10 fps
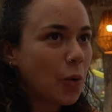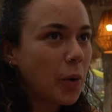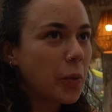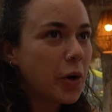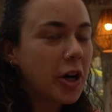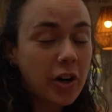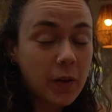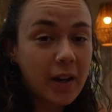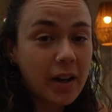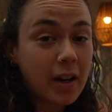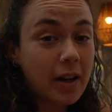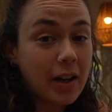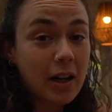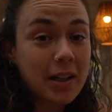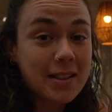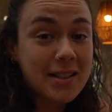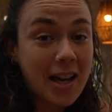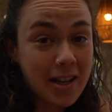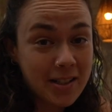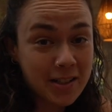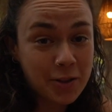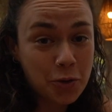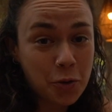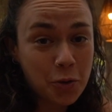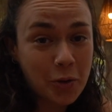We were on the task to